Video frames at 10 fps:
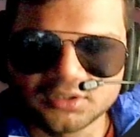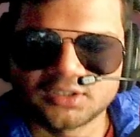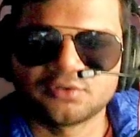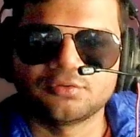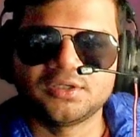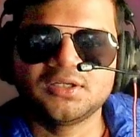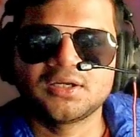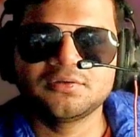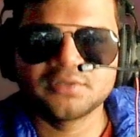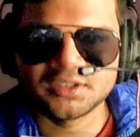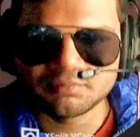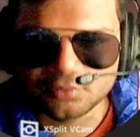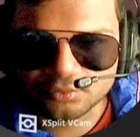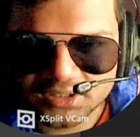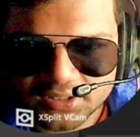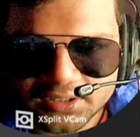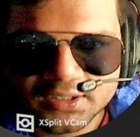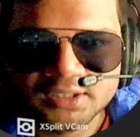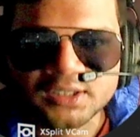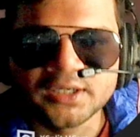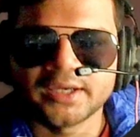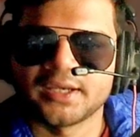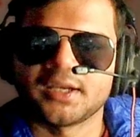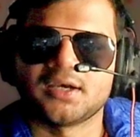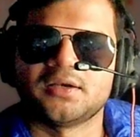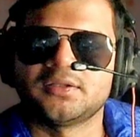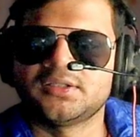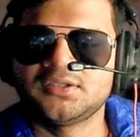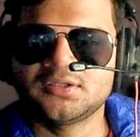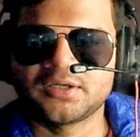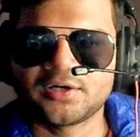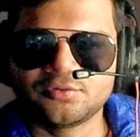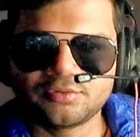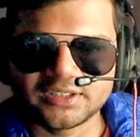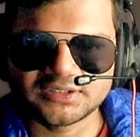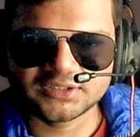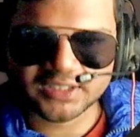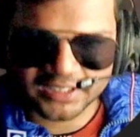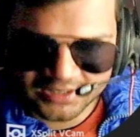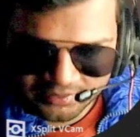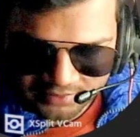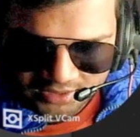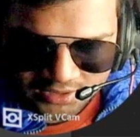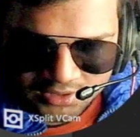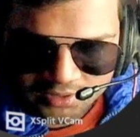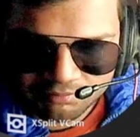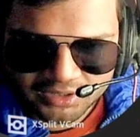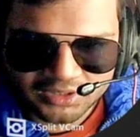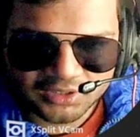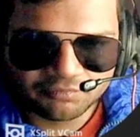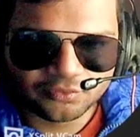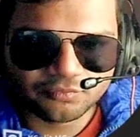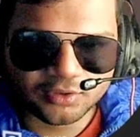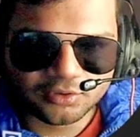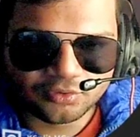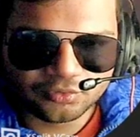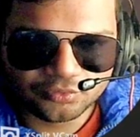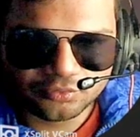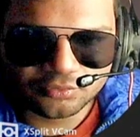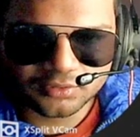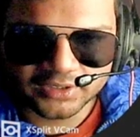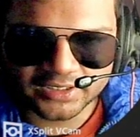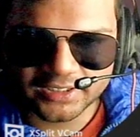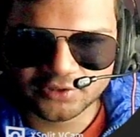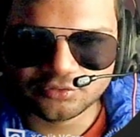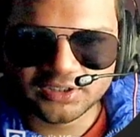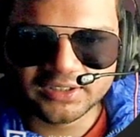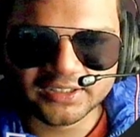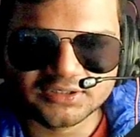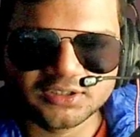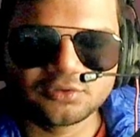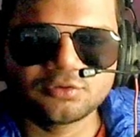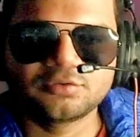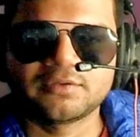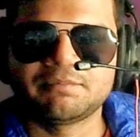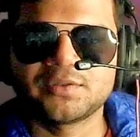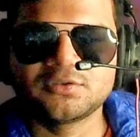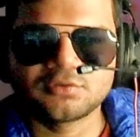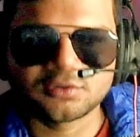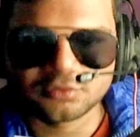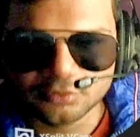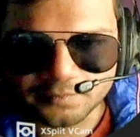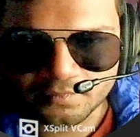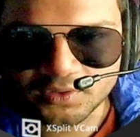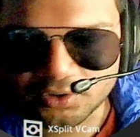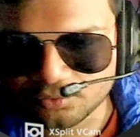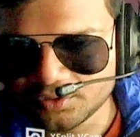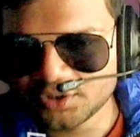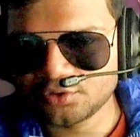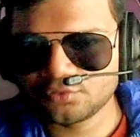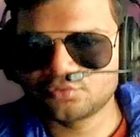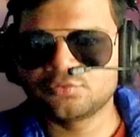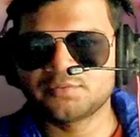glowing now in blue color and this is how you texture iron man but if you want to actually texture those weapons also you need to do a